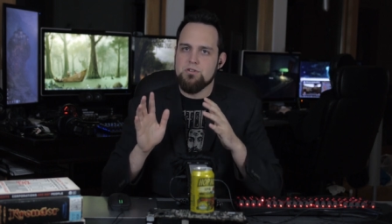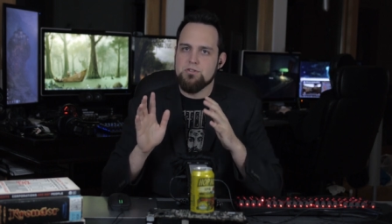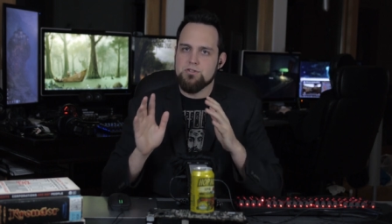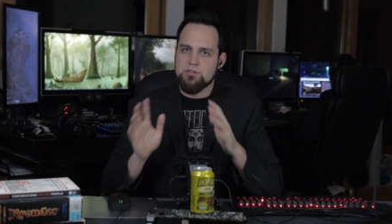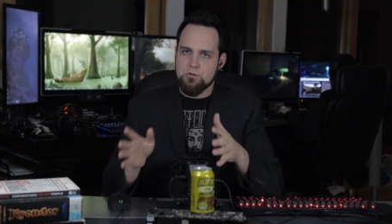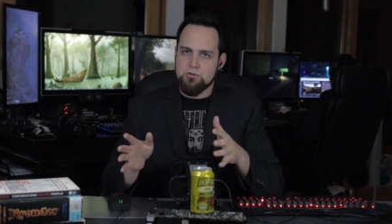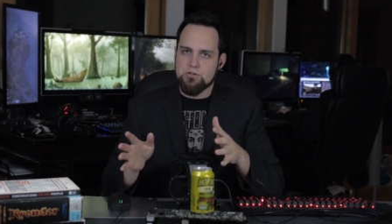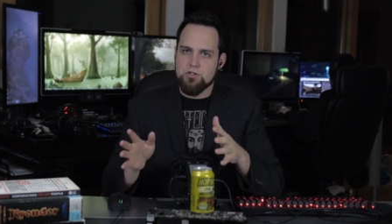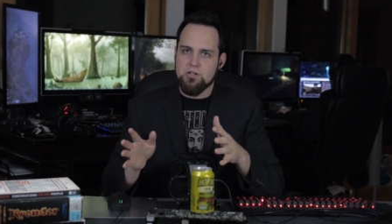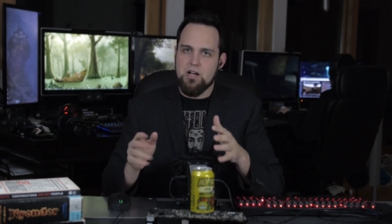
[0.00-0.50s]

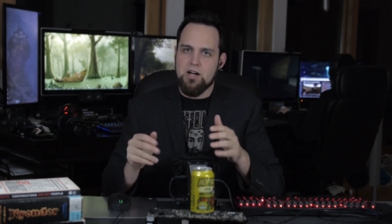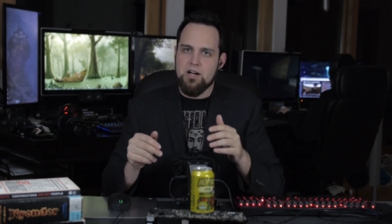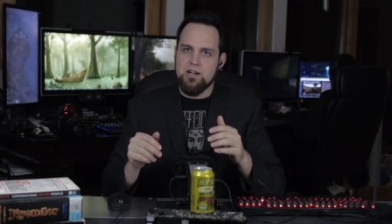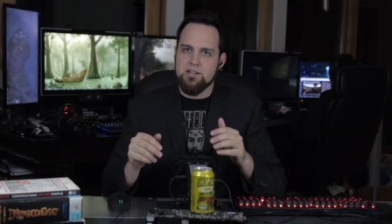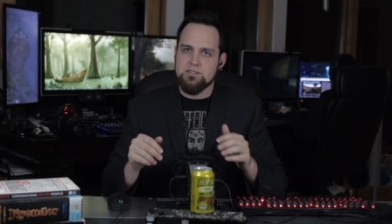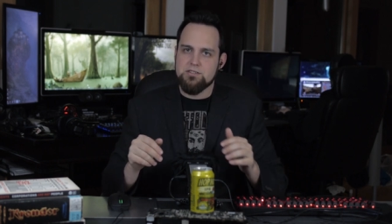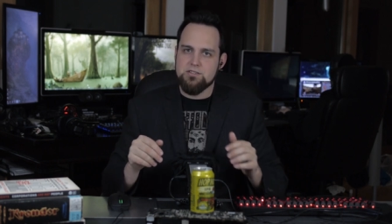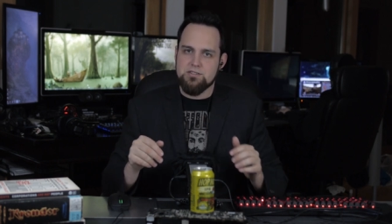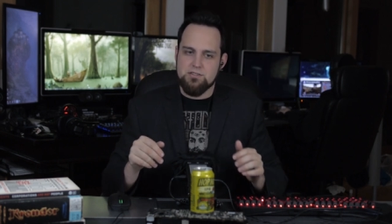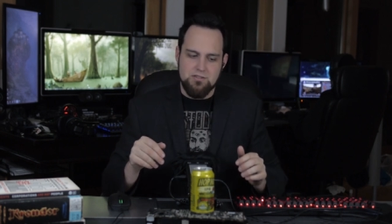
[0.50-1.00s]

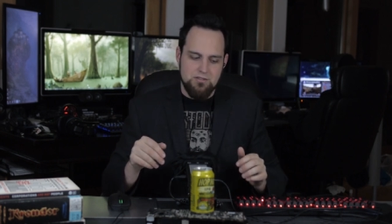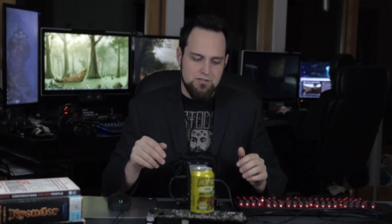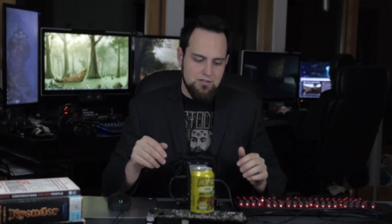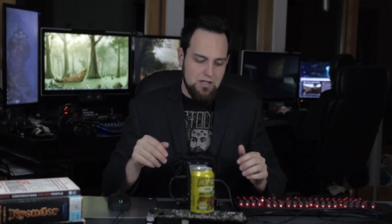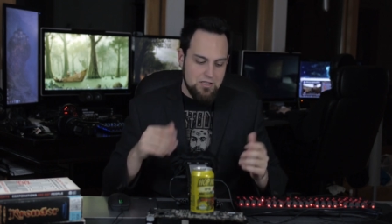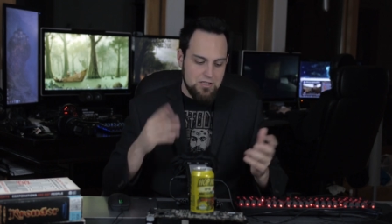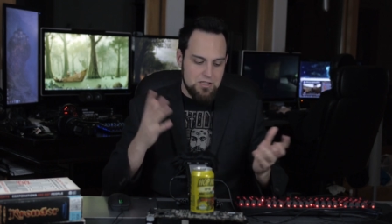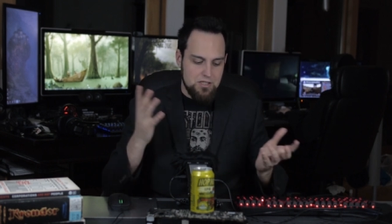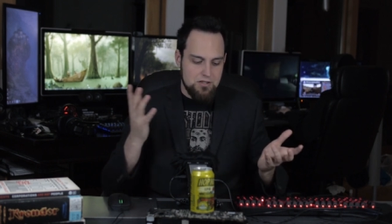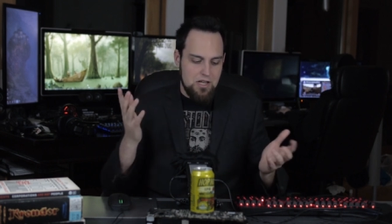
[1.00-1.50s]
socialize
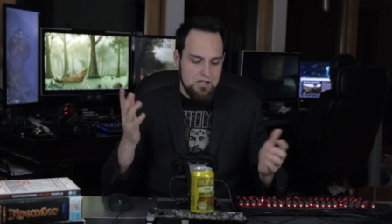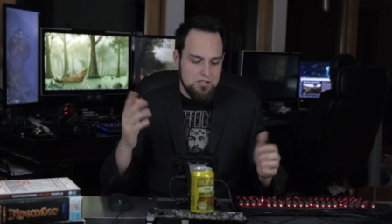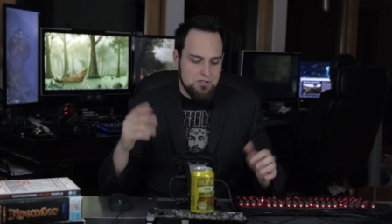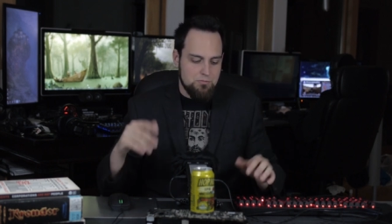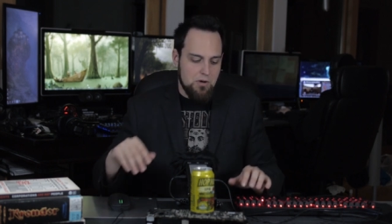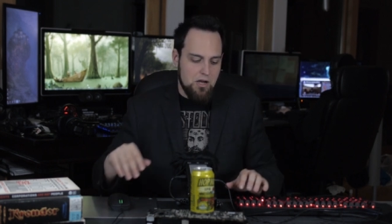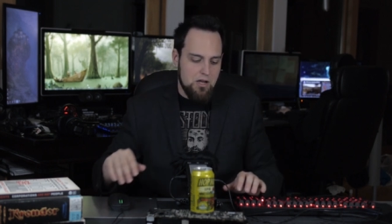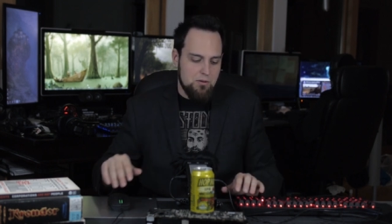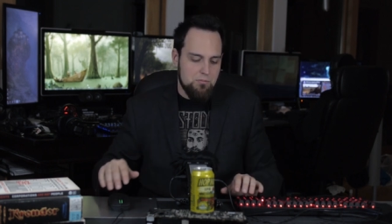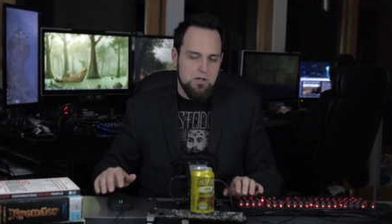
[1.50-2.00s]
that's
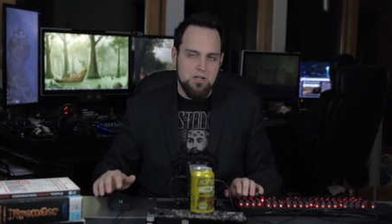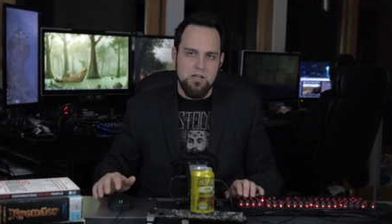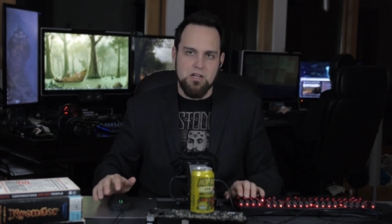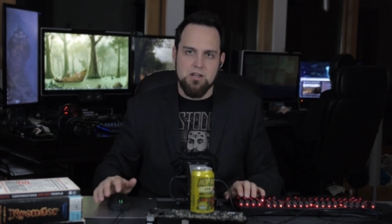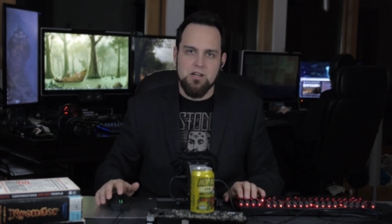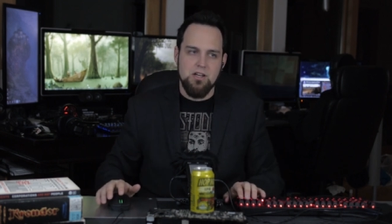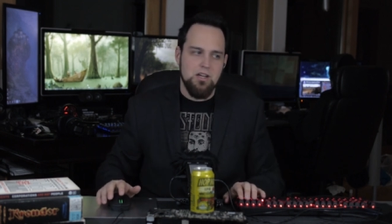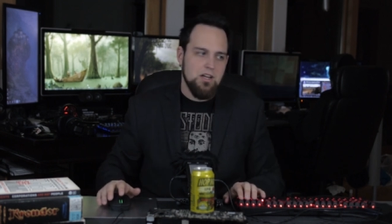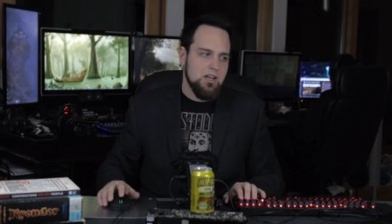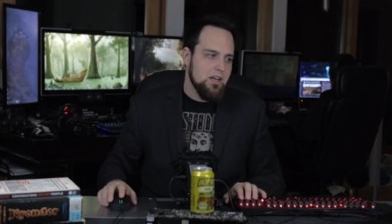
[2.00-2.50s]
that's my
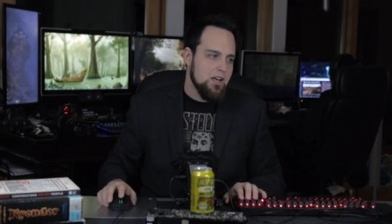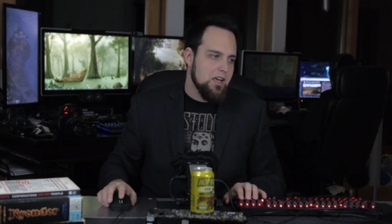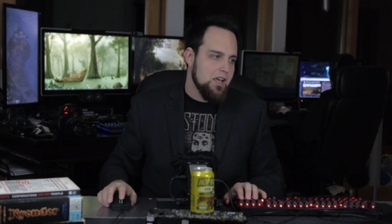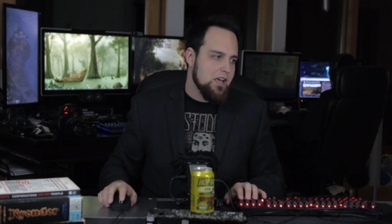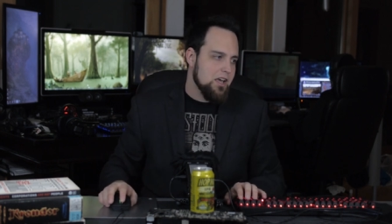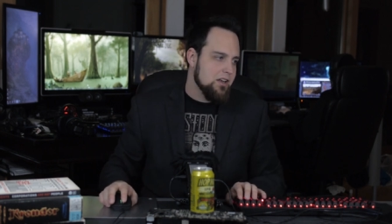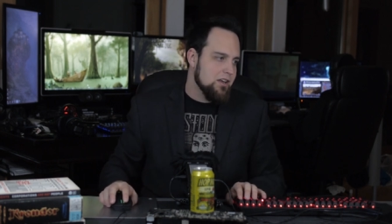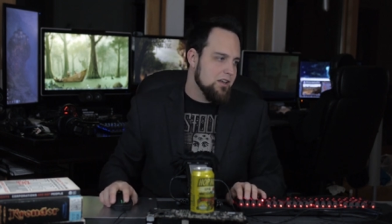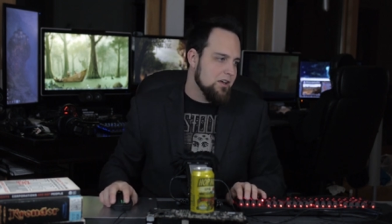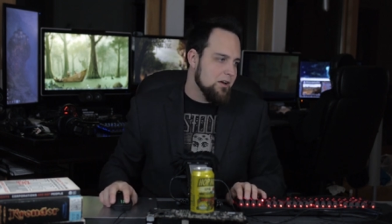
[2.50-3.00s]
opinion
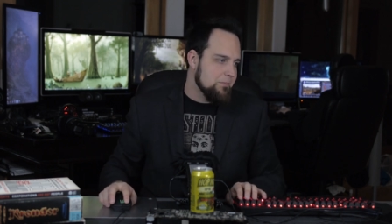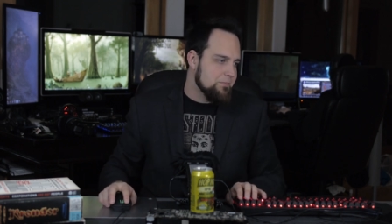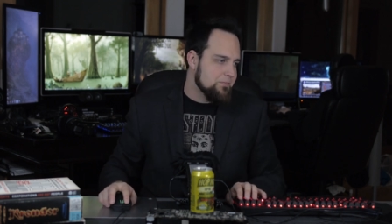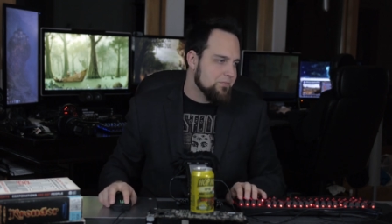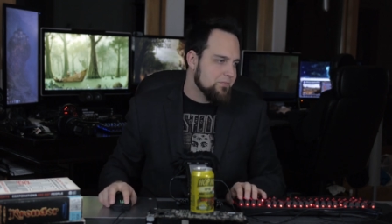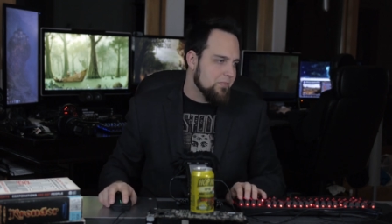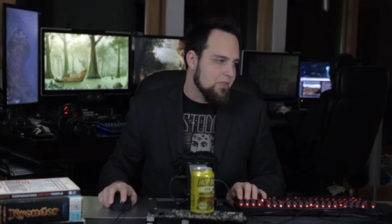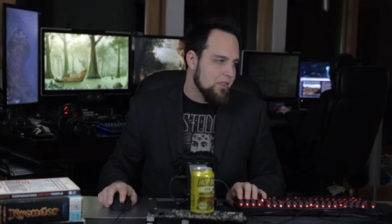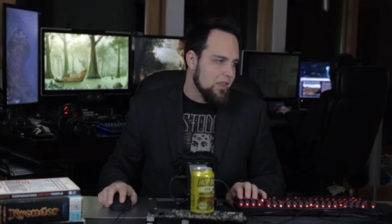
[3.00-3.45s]
and um,